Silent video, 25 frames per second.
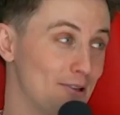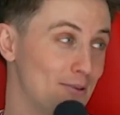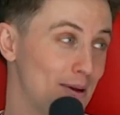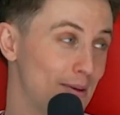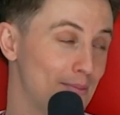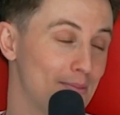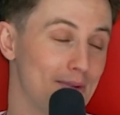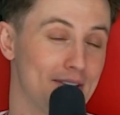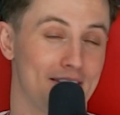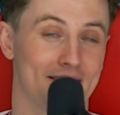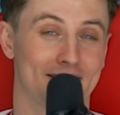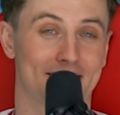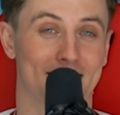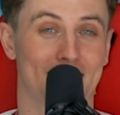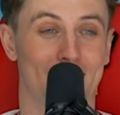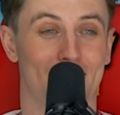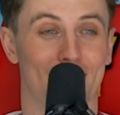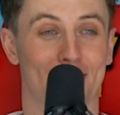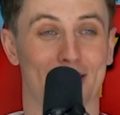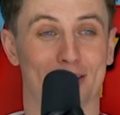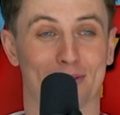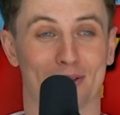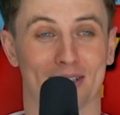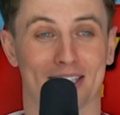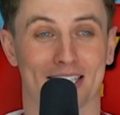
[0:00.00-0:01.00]
remember the
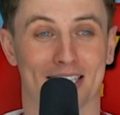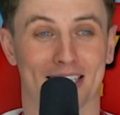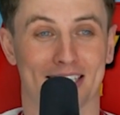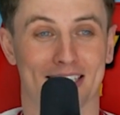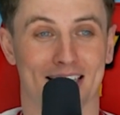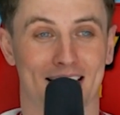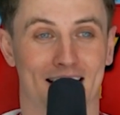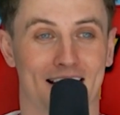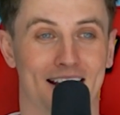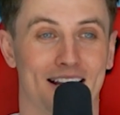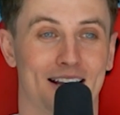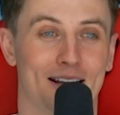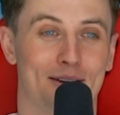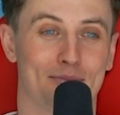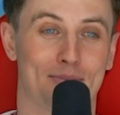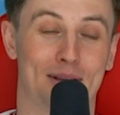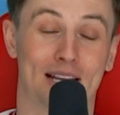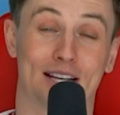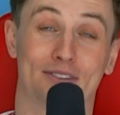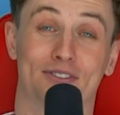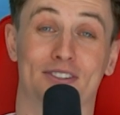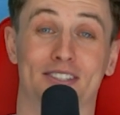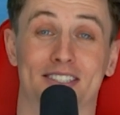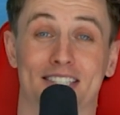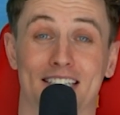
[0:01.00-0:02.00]
series, which is
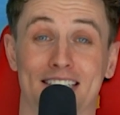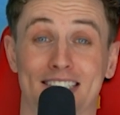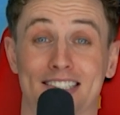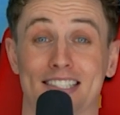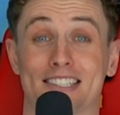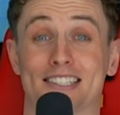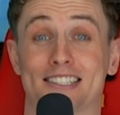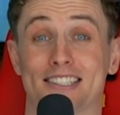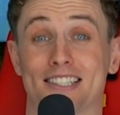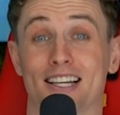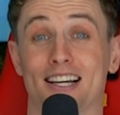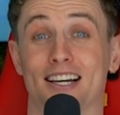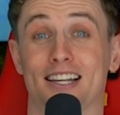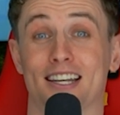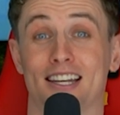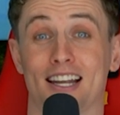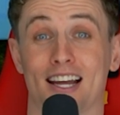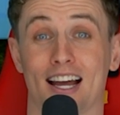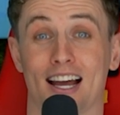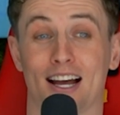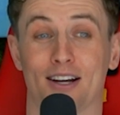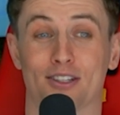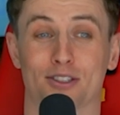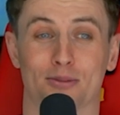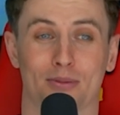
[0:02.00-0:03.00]
Pickford teaches son
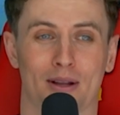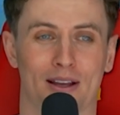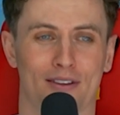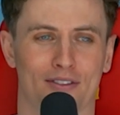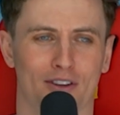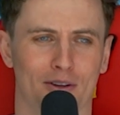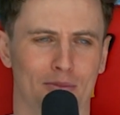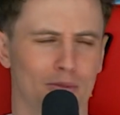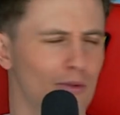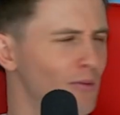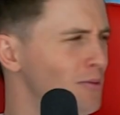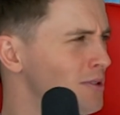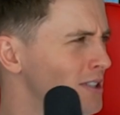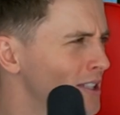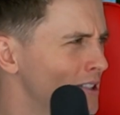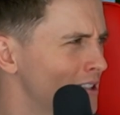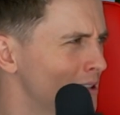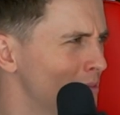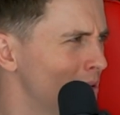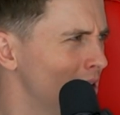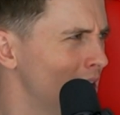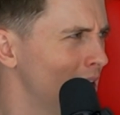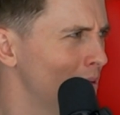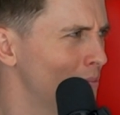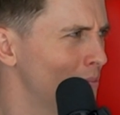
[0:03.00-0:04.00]
how to play football. Was it something like